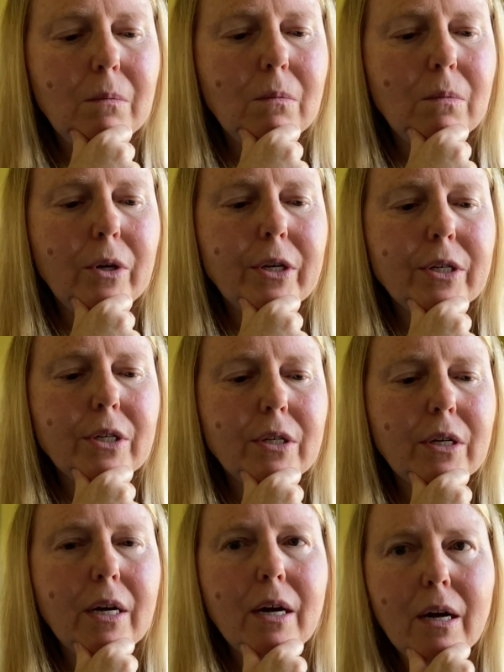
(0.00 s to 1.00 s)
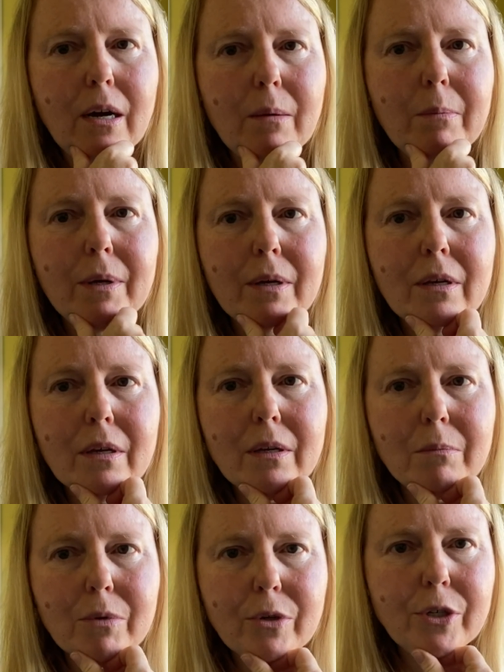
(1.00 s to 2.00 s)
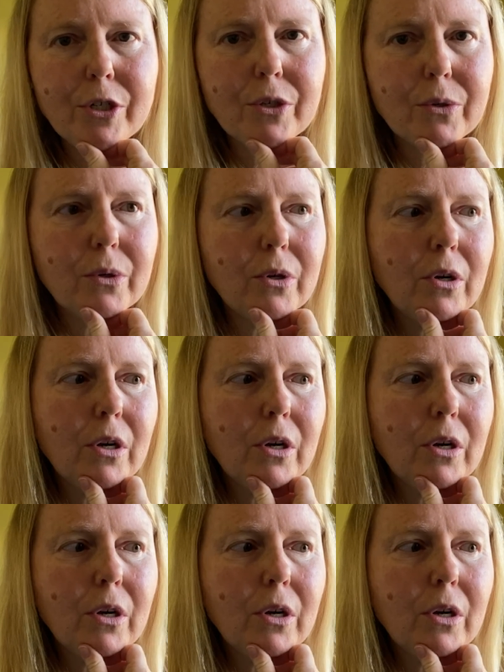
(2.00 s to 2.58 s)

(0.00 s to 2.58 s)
worked at a hub in Maroochydore,